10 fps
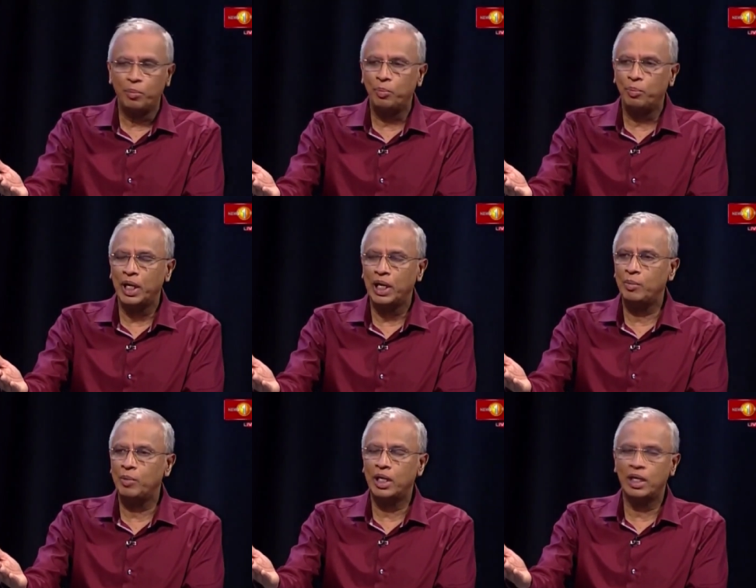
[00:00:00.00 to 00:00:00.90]

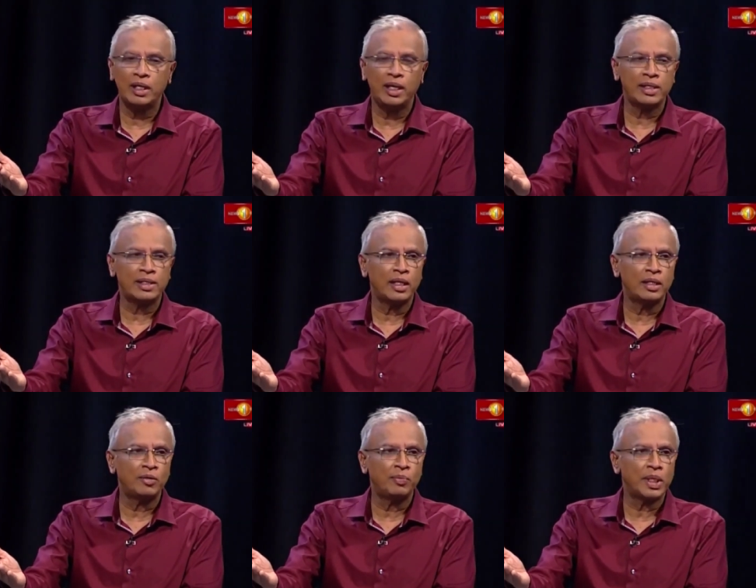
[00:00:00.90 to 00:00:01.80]
Merely because they are
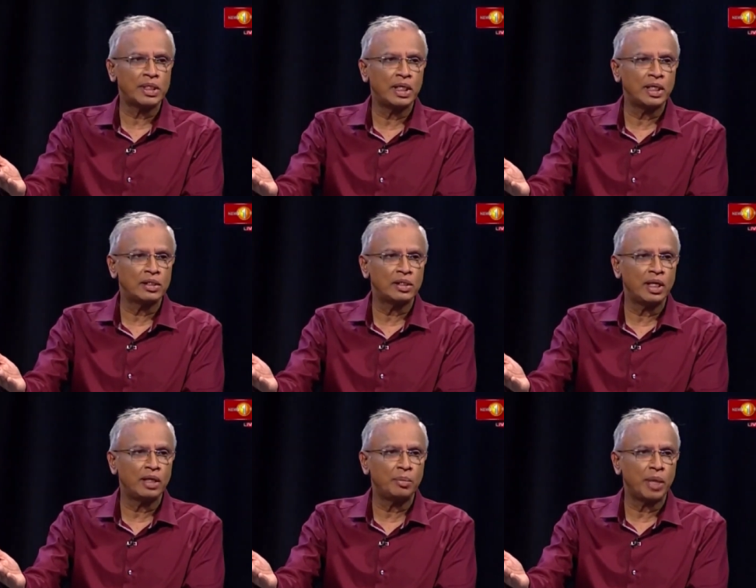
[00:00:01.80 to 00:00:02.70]
sons of presidents
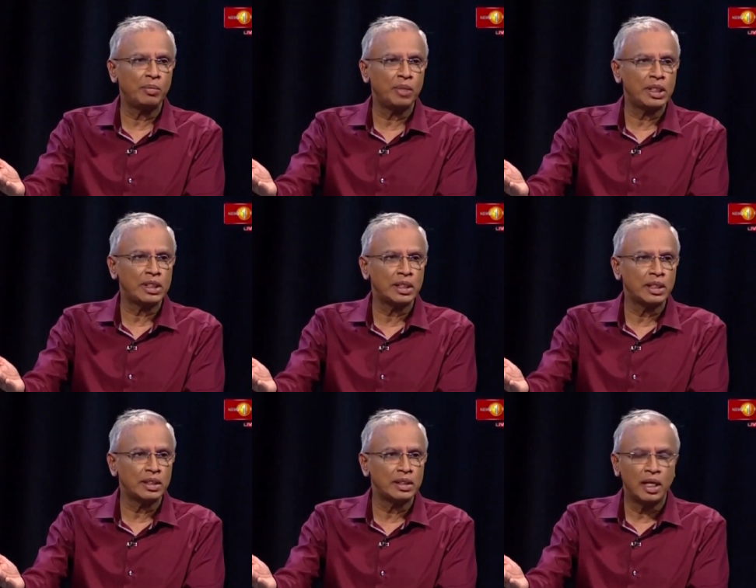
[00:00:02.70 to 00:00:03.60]
and prime
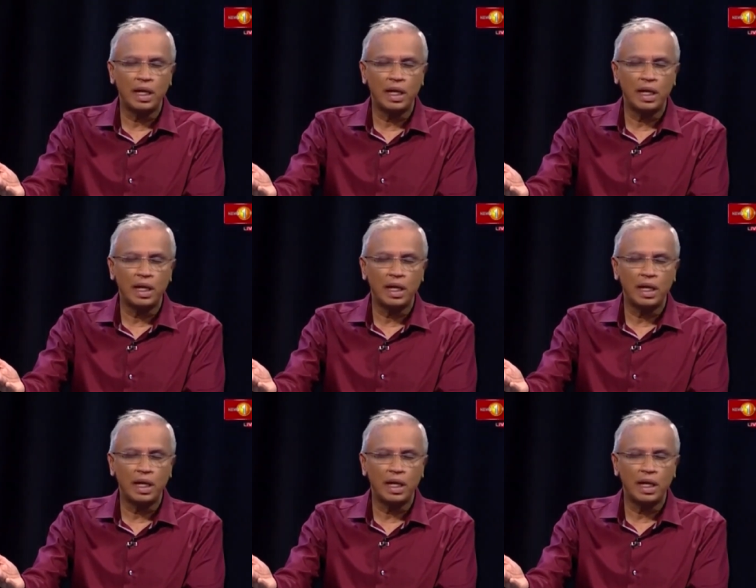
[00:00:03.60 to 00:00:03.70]
minister,